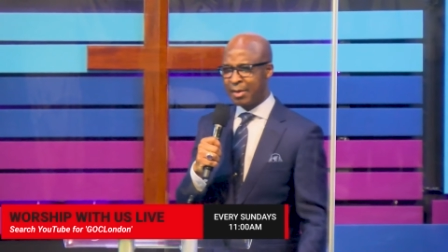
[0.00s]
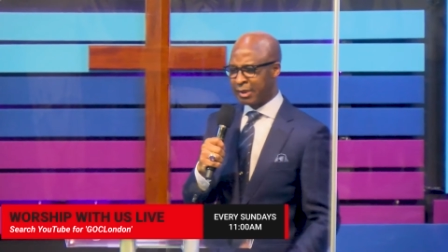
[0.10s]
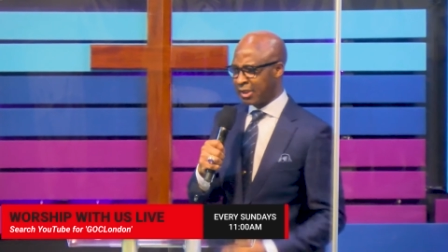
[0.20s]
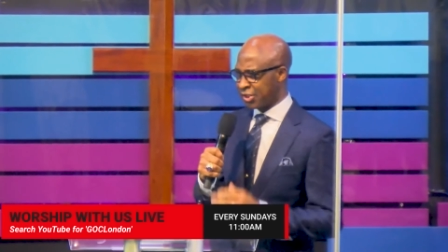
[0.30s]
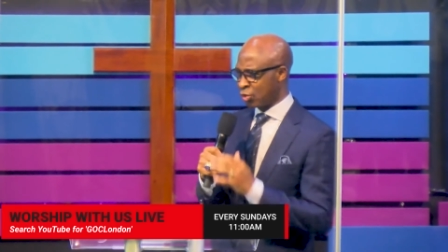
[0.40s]

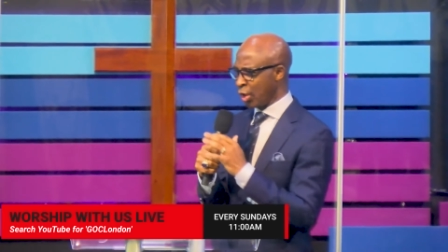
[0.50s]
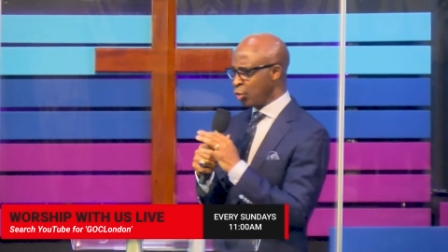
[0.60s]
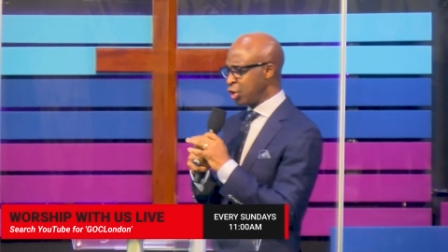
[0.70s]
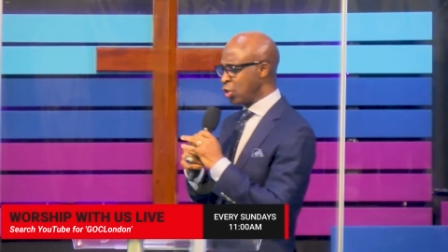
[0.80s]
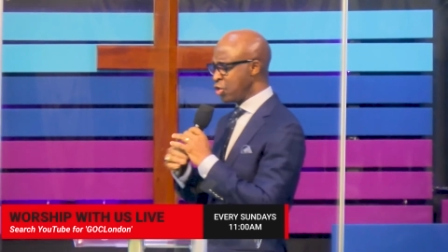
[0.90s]
Because when
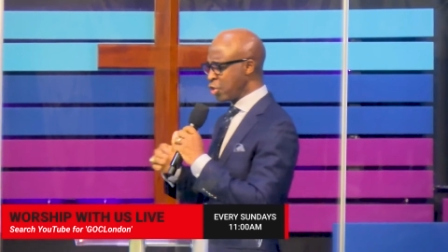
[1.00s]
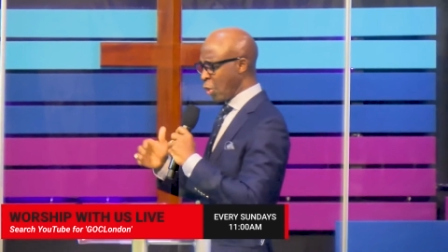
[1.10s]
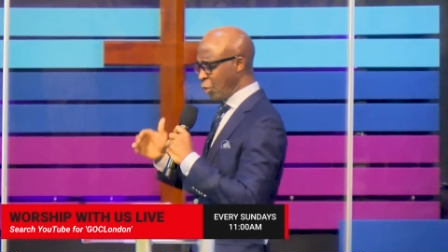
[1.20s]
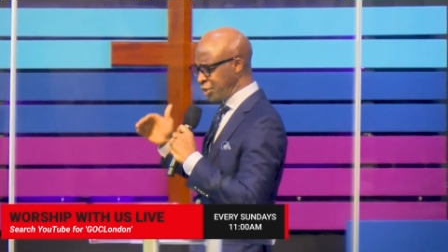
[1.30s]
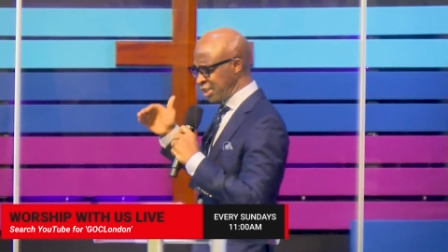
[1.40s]
we don't
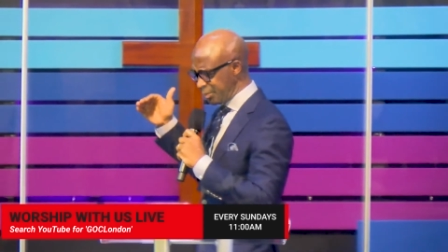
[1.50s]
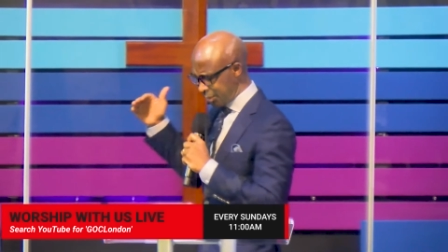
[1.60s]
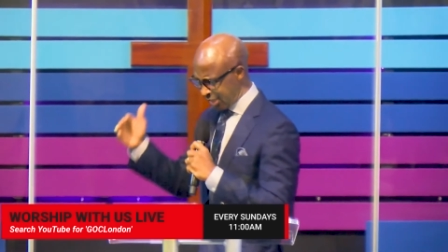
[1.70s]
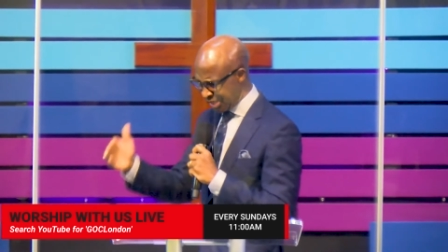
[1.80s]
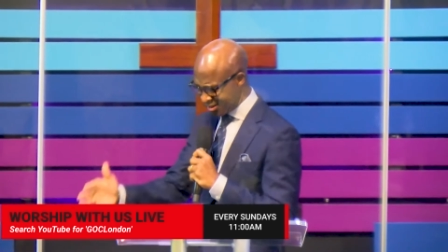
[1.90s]
grow
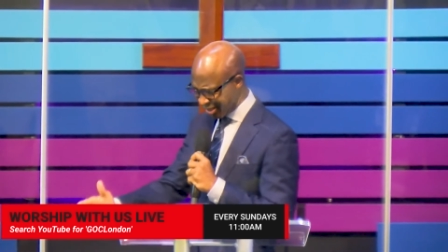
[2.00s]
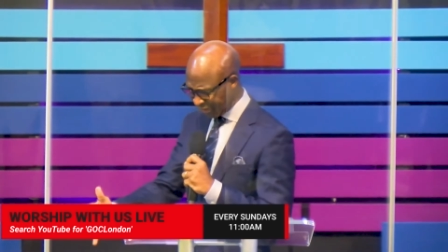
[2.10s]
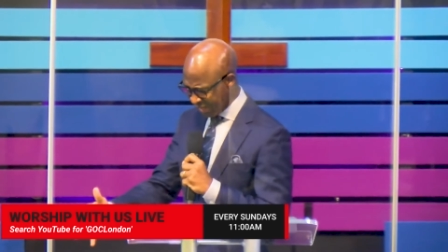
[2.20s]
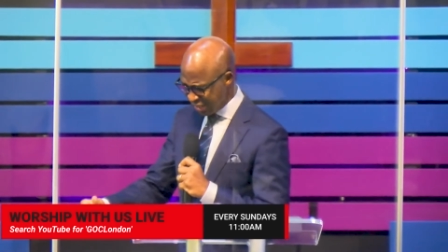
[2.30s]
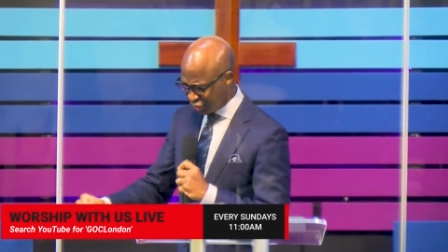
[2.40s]
deeper in the
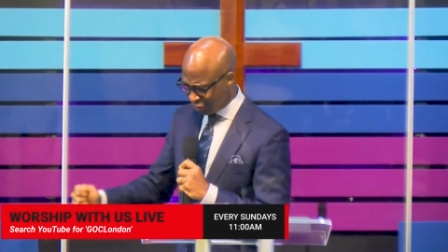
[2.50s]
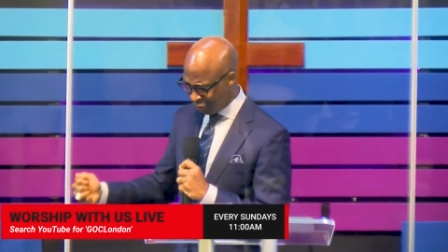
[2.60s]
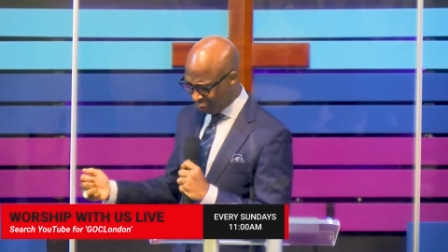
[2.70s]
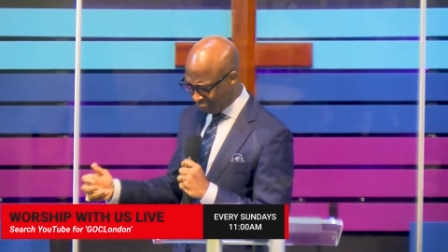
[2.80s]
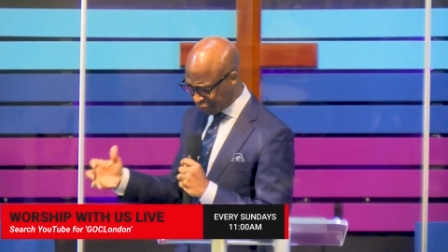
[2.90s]
revelation
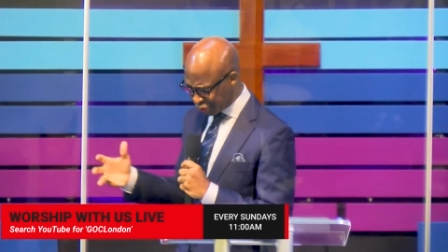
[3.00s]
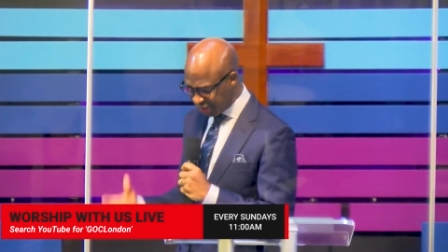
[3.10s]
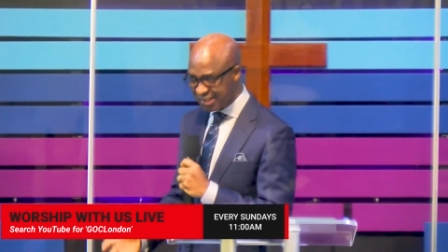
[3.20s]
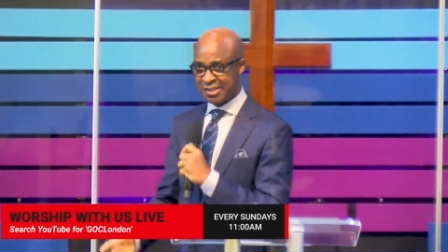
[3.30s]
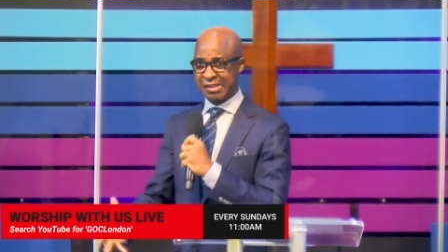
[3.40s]
of
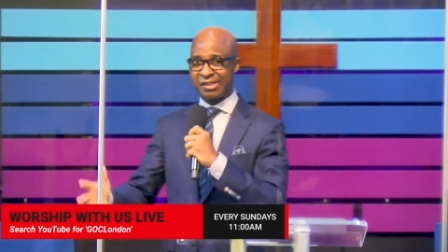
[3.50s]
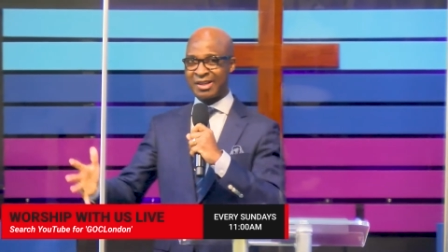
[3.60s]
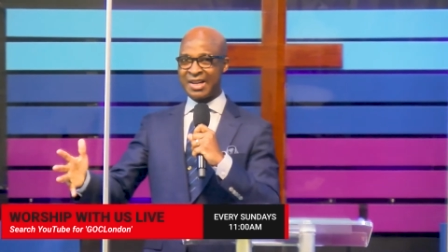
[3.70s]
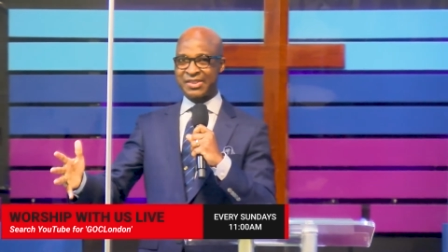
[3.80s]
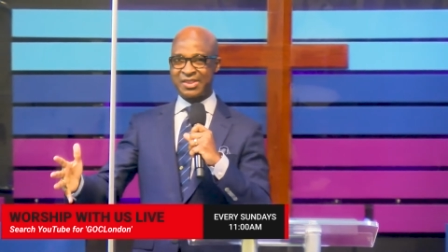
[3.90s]
Jesus
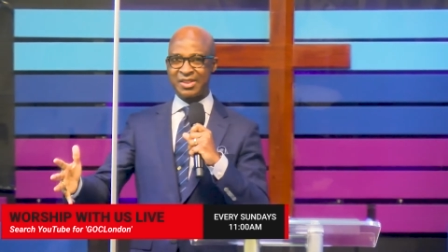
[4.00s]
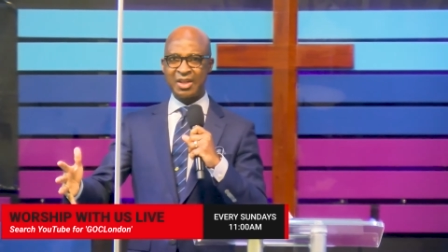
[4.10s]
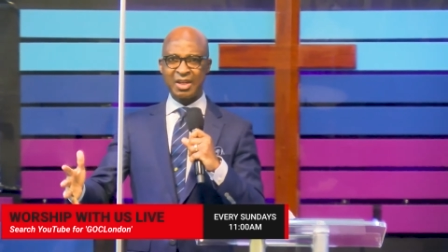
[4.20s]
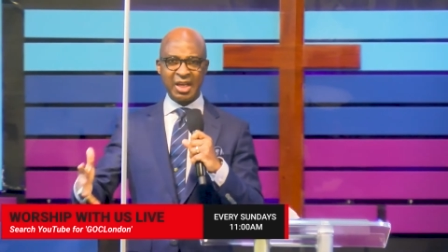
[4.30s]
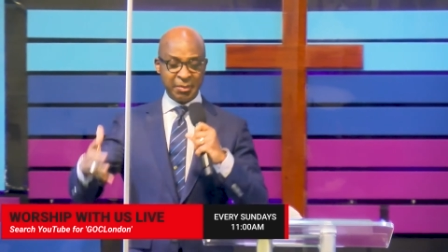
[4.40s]
Christ
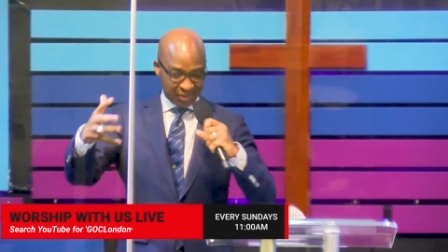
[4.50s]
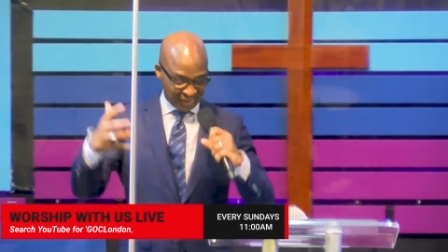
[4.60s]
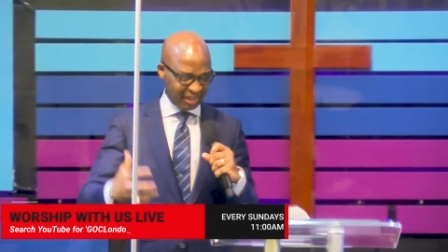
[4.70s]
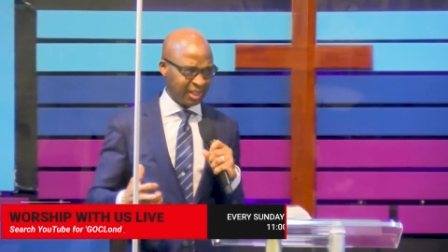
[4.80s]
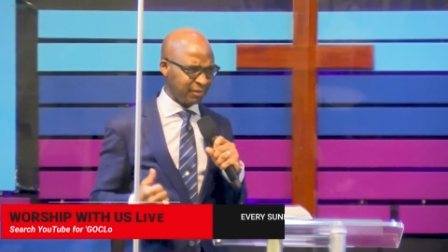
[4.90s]

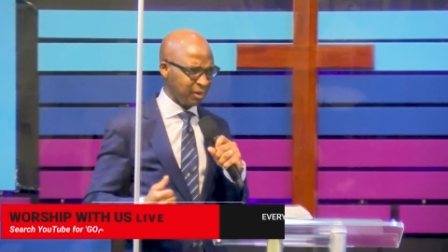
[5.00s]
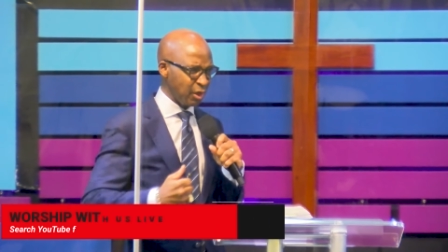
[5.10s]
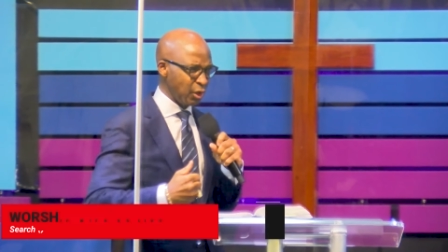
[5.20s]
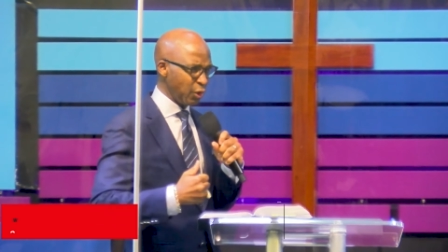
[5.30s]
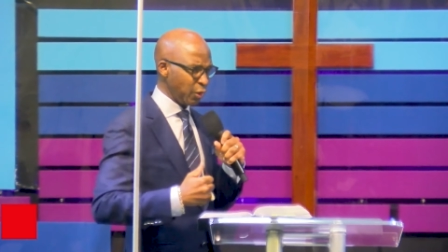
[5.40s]
himself,
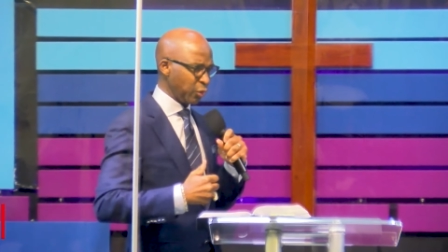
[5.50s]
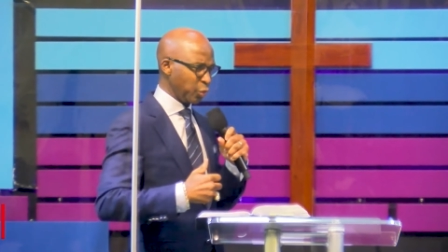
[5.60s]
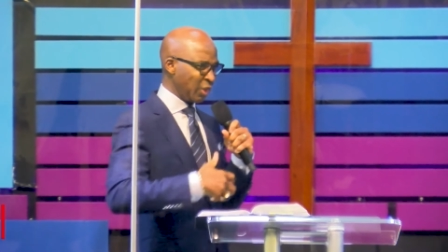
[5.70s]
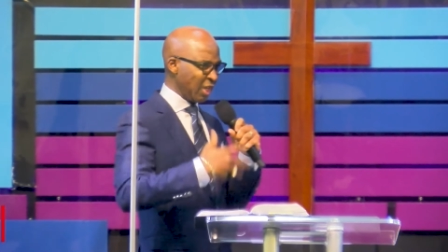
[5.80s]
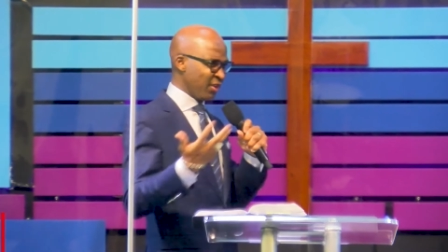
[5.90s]

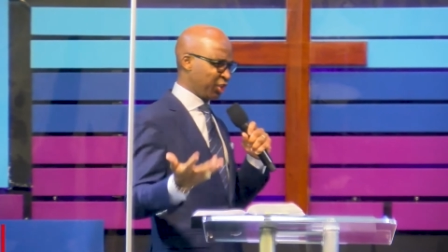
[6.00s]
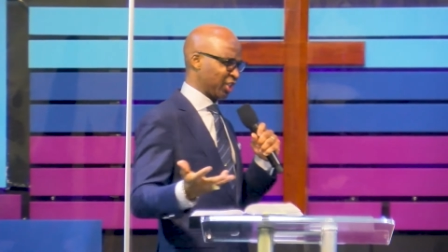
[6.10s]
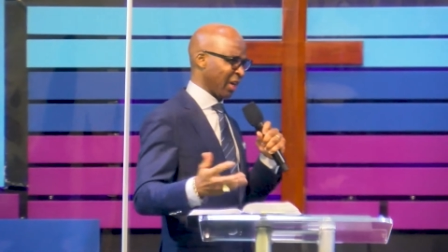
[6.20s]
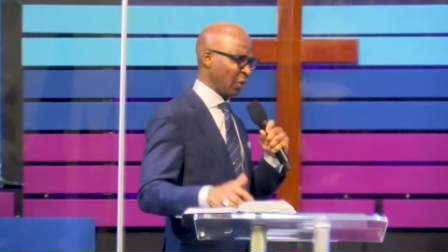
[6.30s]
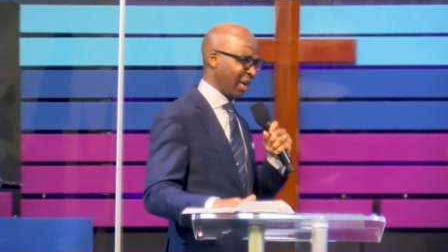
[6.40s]
we live a
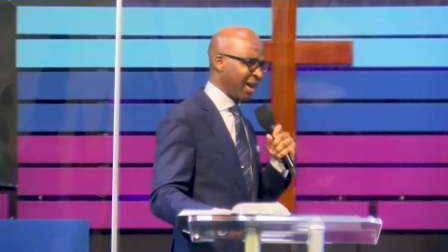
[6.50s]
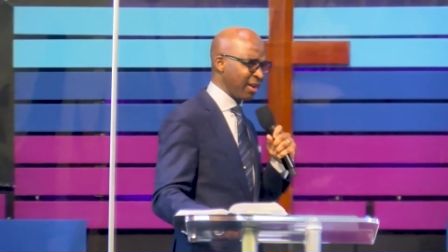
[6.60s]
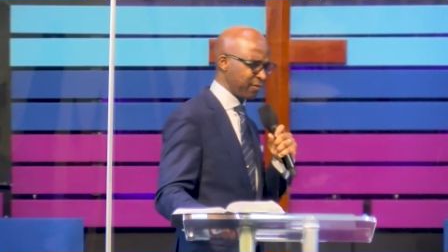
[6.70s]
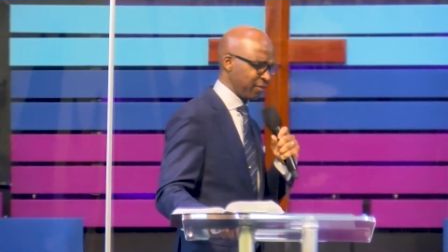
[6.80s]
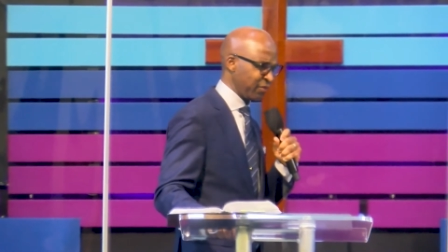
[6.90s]
shallow
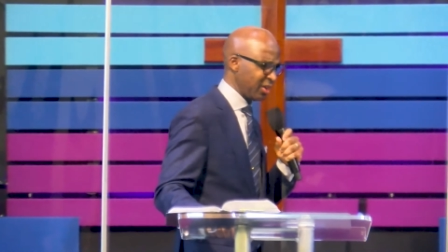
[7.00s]
life.